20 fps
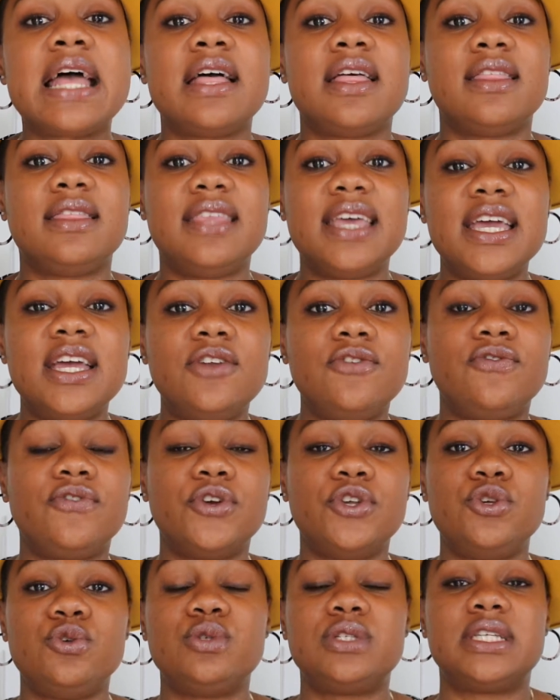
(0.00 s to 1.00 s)
than
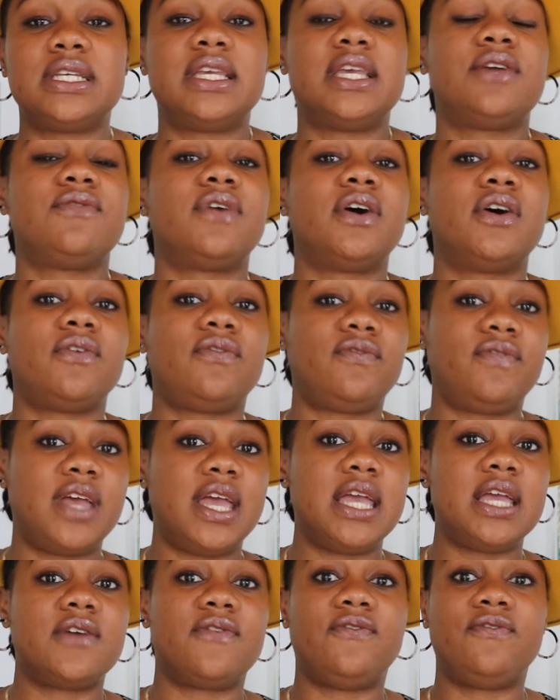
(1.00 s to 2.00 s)
for you to give a
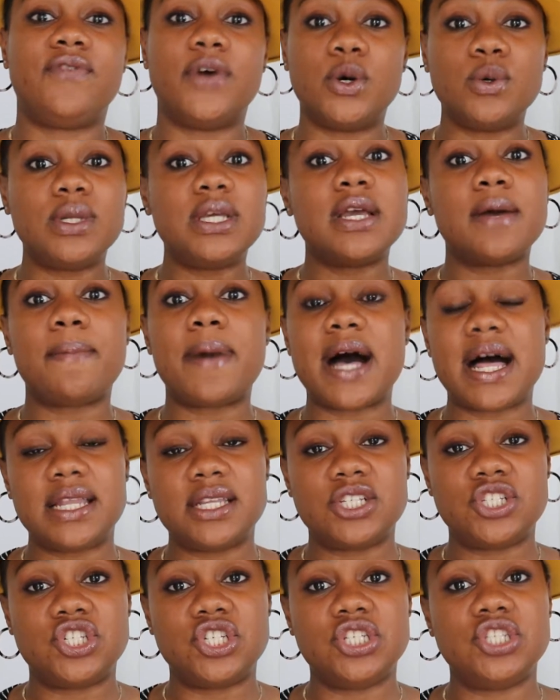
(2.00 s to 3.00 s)
fake, phony
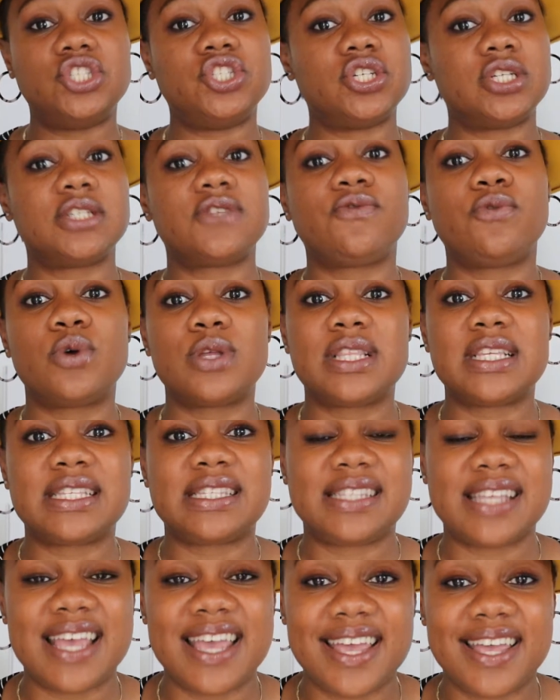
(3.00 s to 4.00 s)
apology just for the
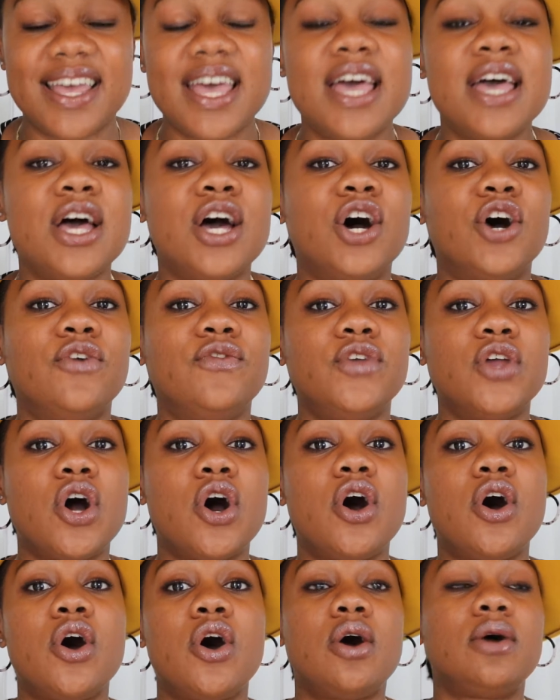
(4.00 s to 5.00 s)
sake of
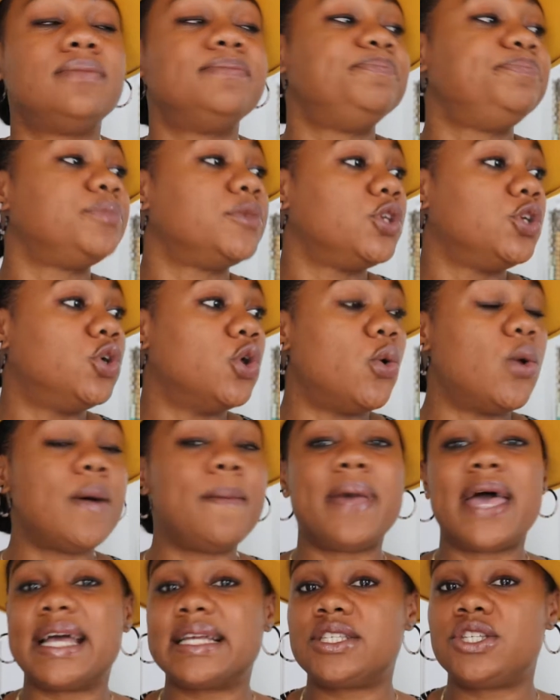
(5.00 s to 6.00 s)
y'all
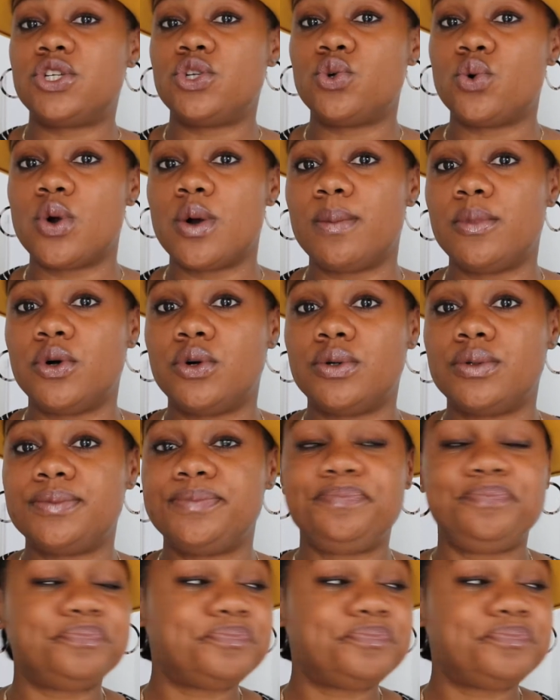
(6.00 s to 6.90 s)
going back to normal,